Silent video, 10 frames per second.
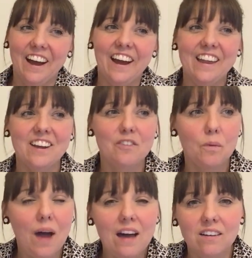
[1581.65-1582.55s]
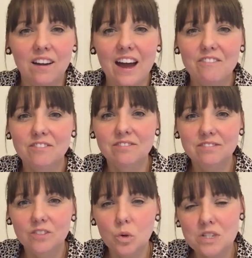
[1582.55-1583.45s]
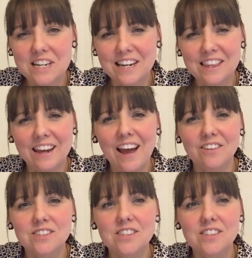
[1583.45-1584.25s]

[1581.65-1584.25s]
And I thought, well, I haven't ordered anything else.